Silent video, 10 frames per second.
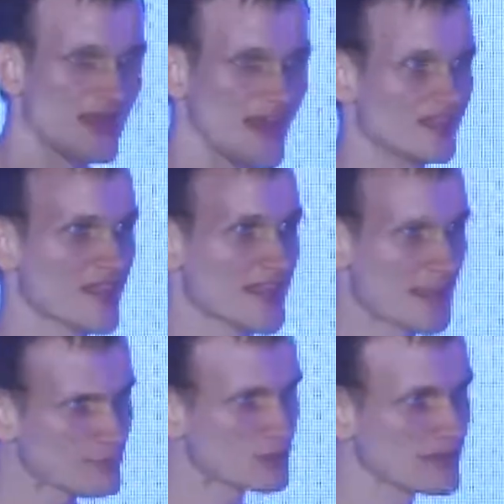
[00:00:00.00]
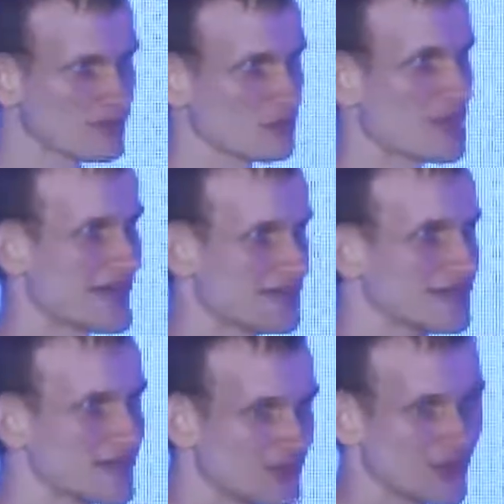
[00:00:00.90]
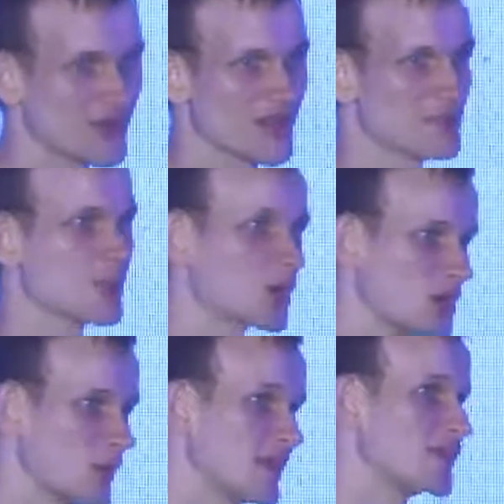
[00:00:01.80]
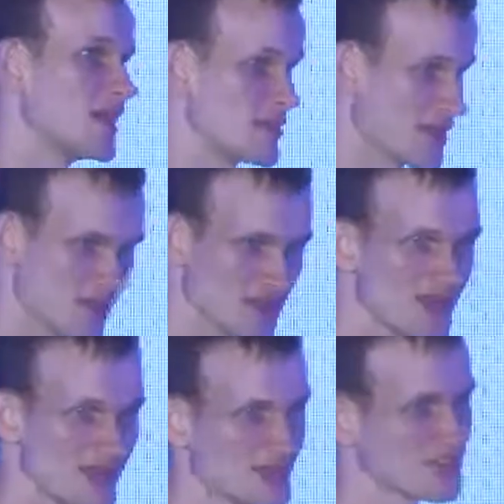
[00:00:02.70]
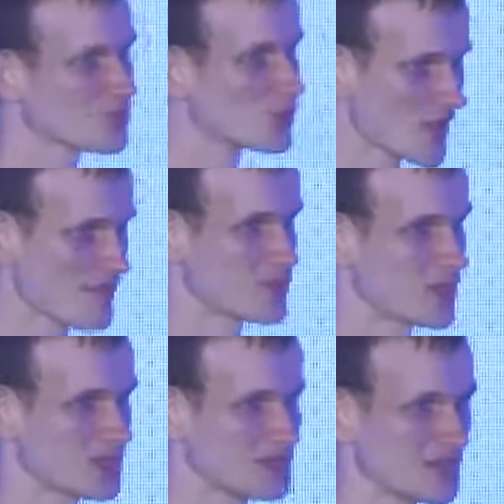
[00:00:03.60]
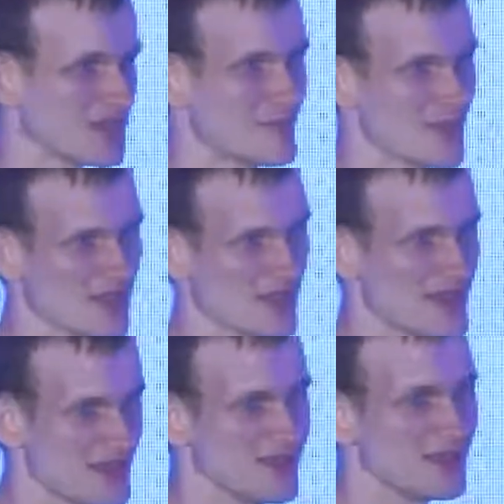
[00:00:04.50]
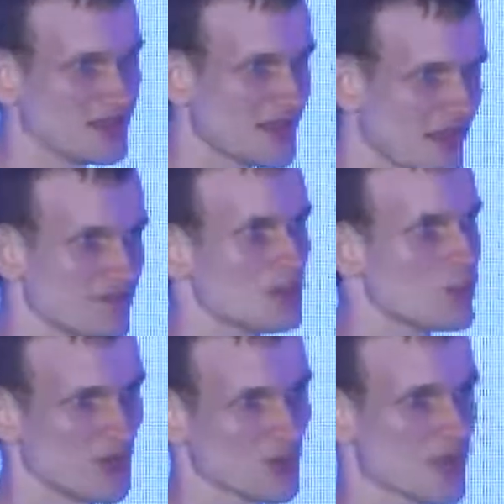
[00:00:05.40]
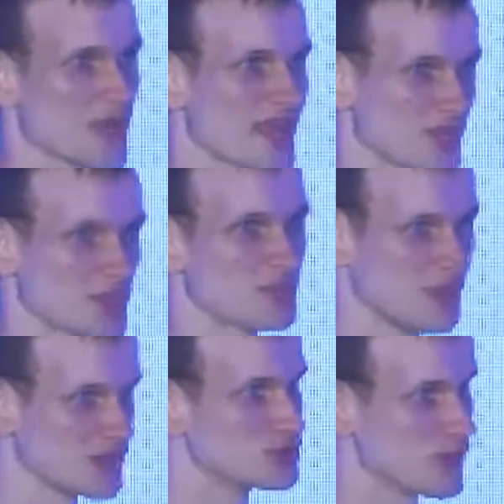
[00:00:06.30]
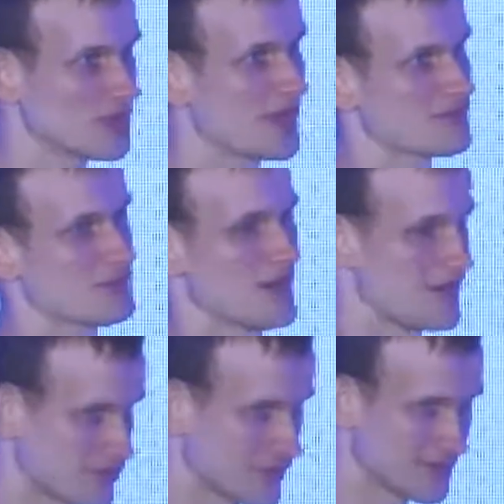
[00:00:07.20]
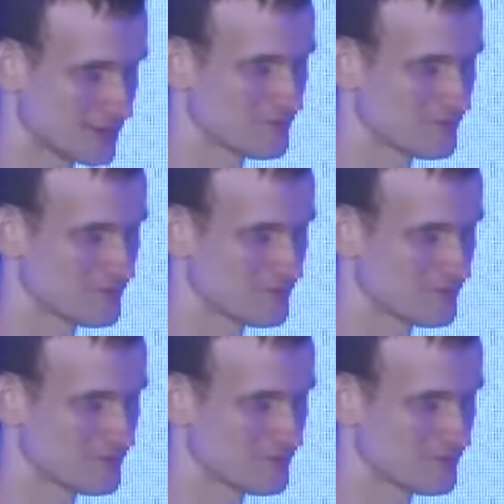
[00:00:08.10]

And then separately from that, there is protocol economics. And the rules of protocol economics say that if you want your transaction to be included, you have to pay for it.